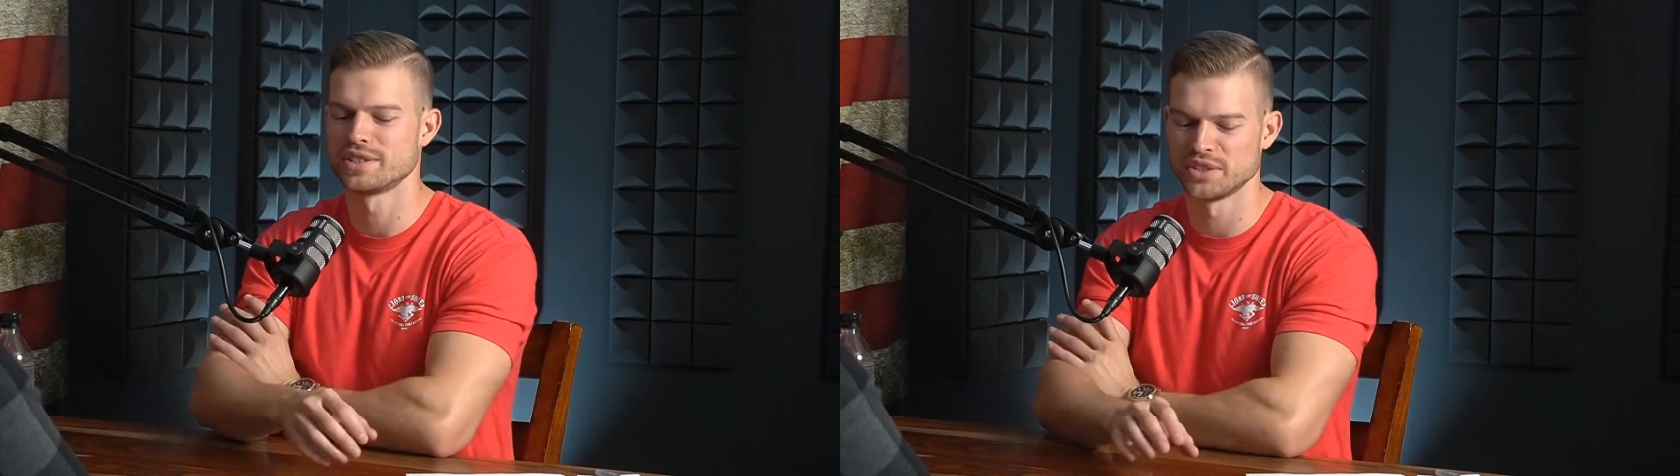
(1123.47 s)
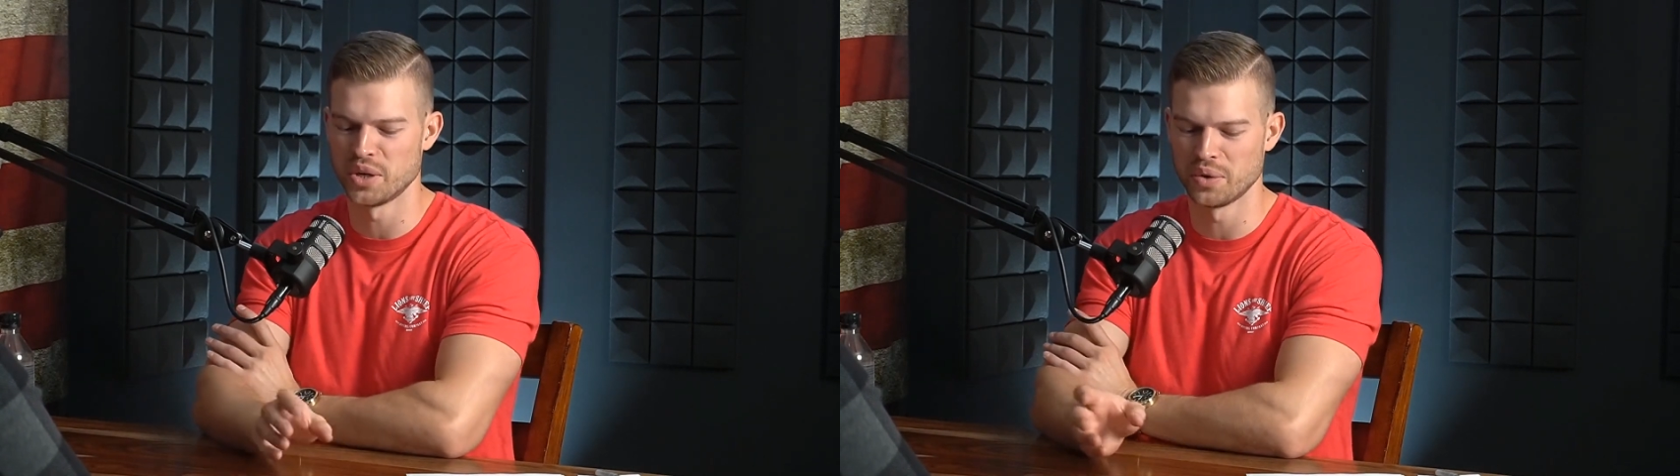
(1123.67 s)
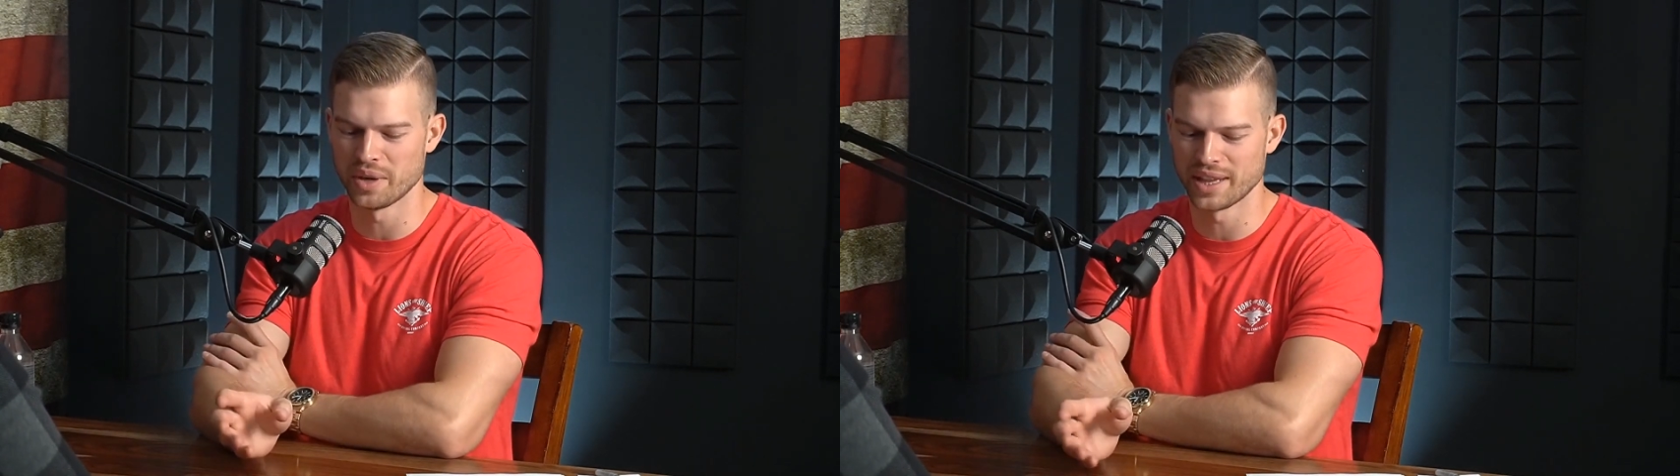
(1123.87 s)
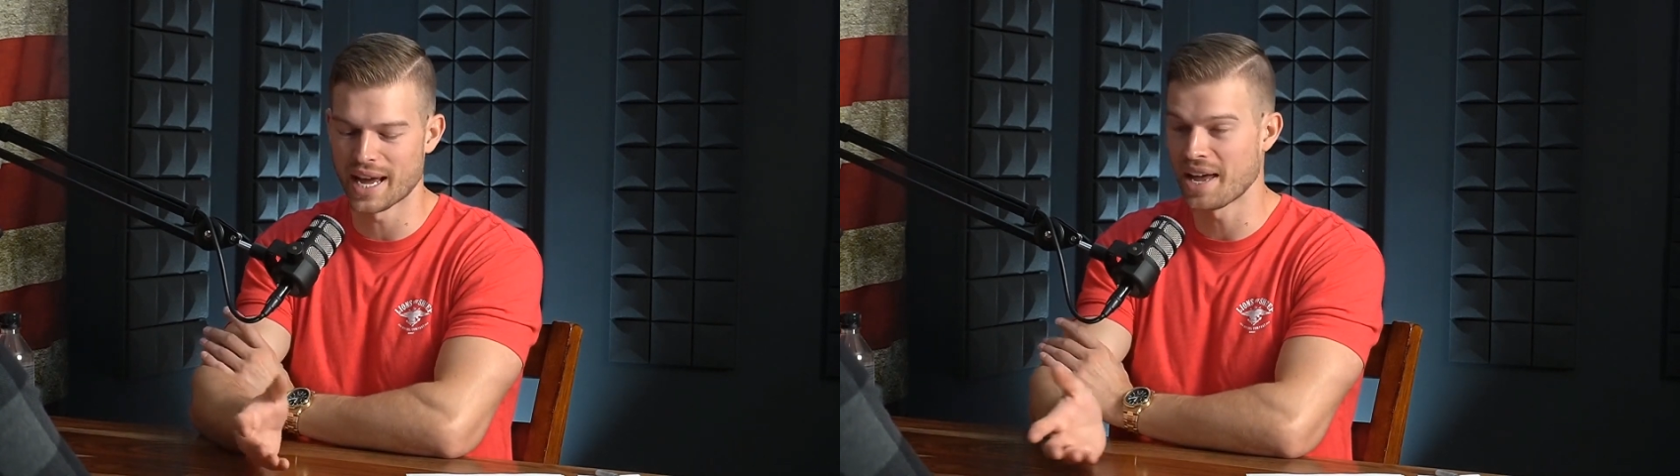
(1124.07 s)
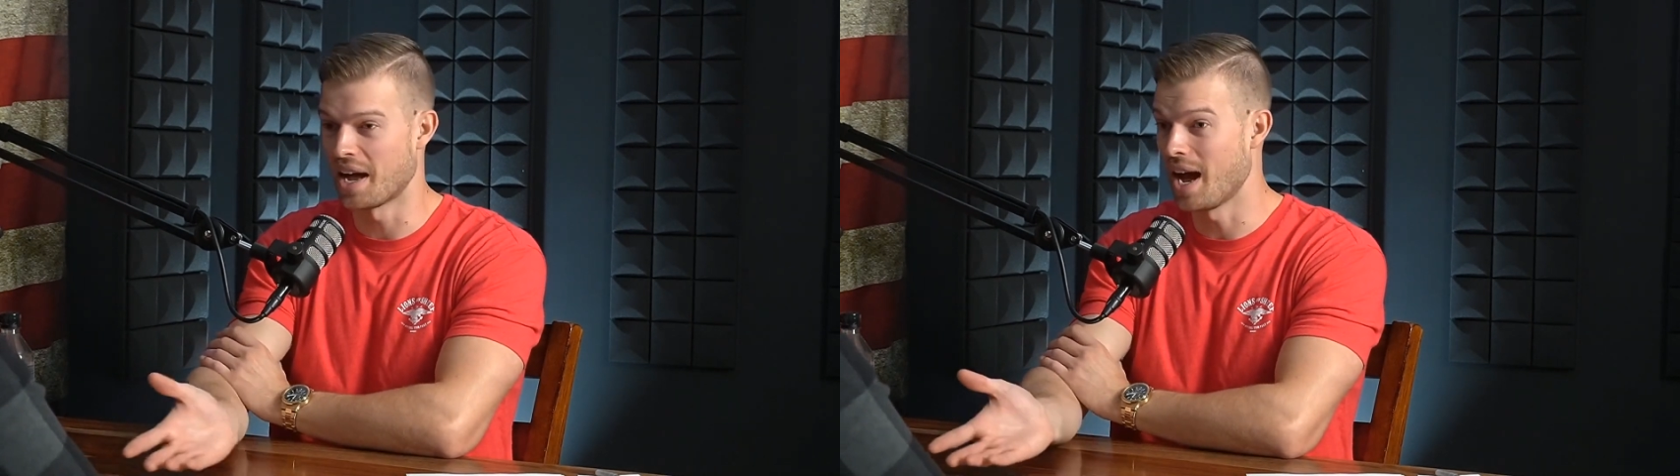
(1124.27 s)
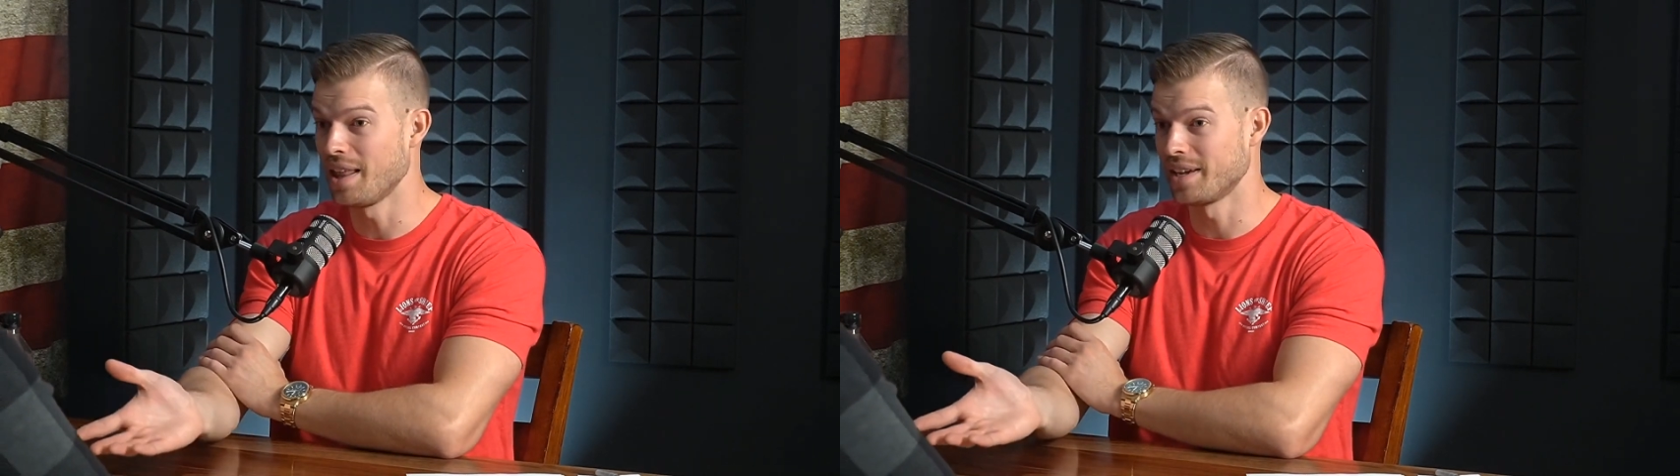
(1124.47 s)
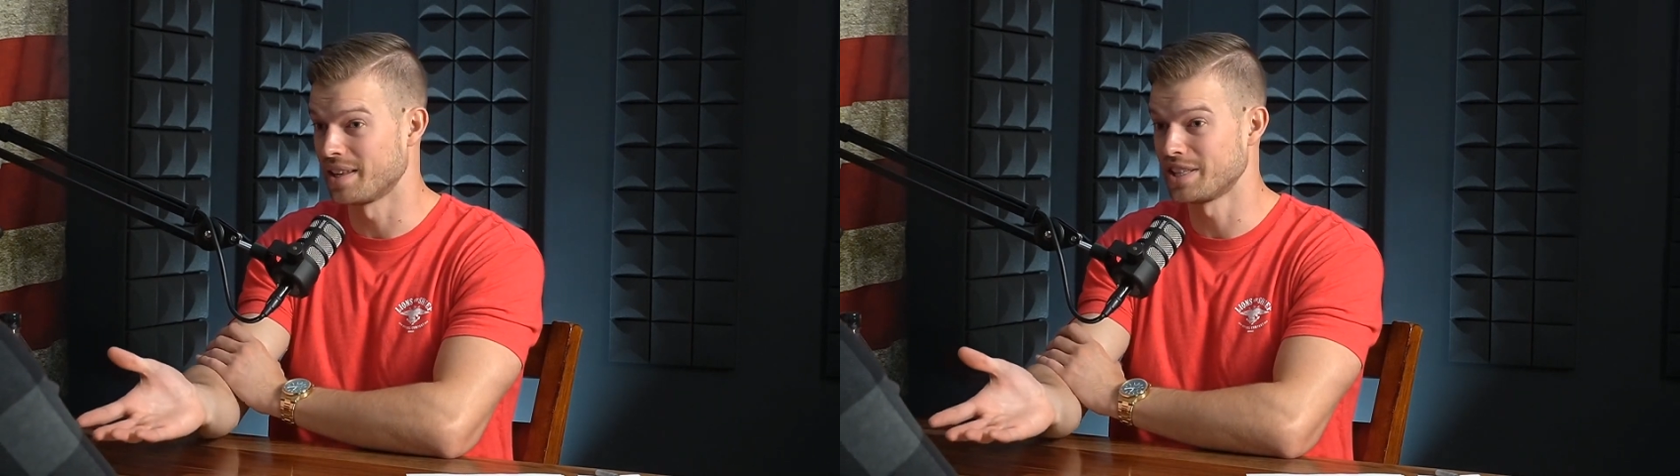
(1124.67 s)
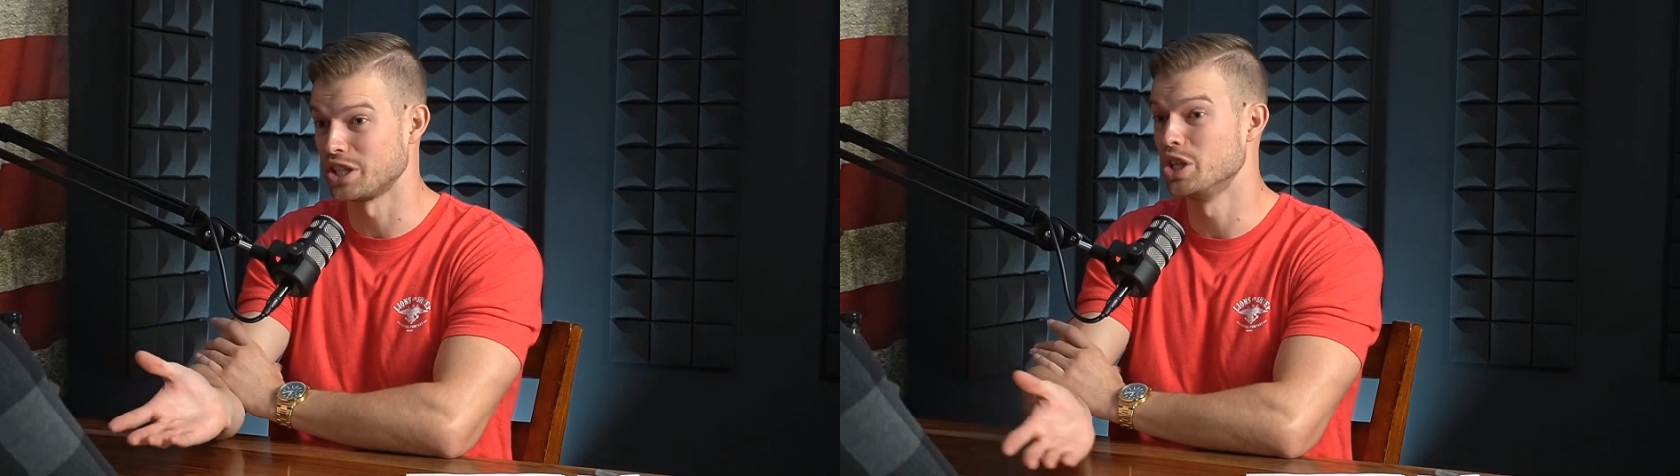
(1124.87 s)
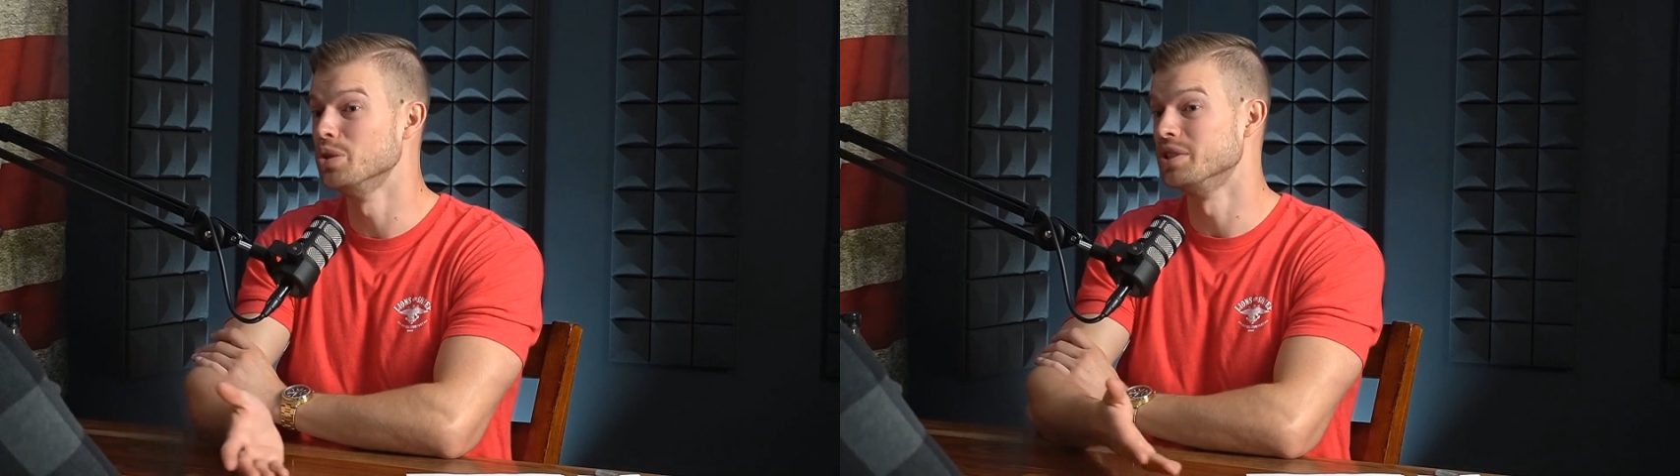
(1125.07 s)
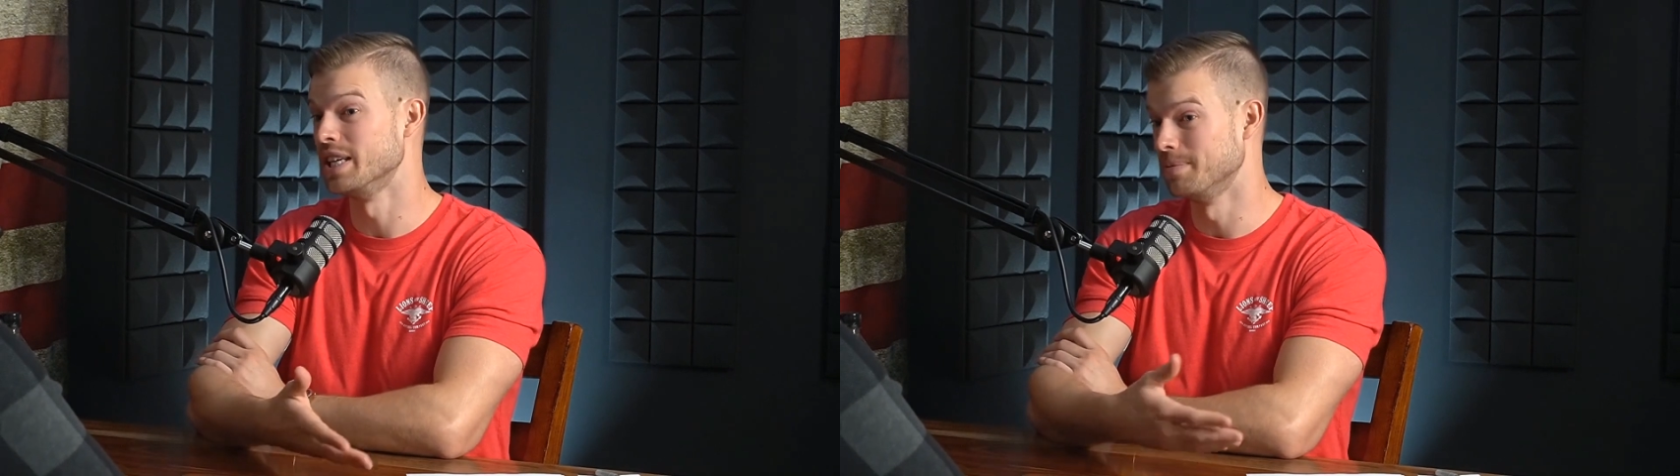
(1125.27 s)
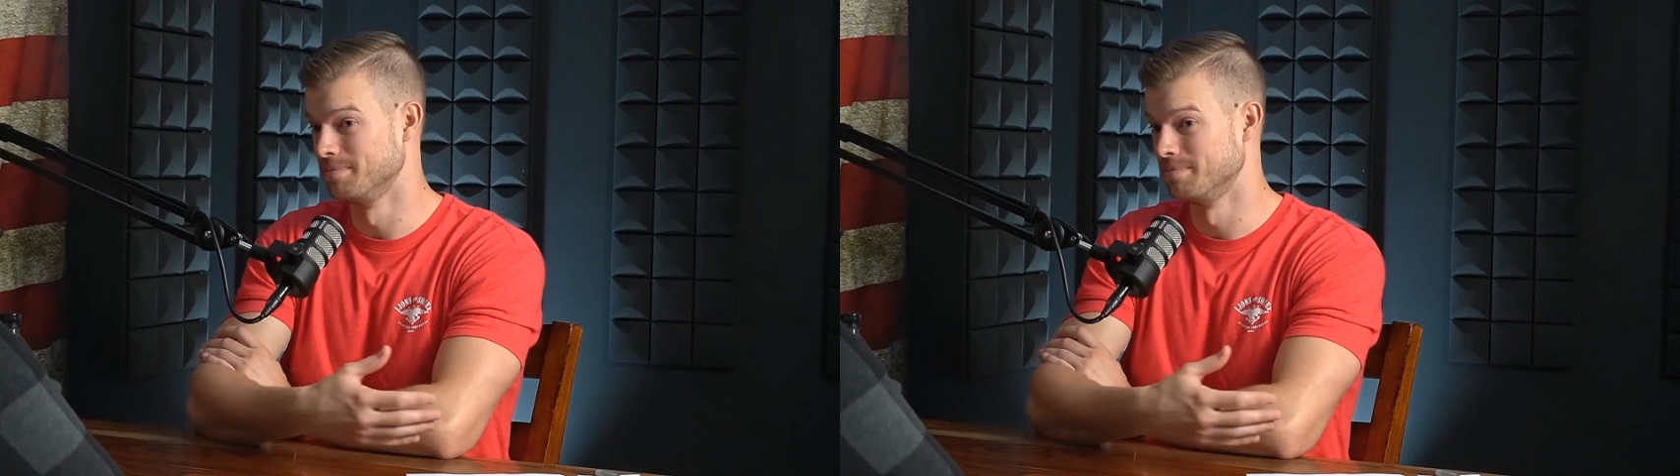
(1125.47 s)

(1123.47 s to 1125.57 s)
So I like that. That's a huge tip.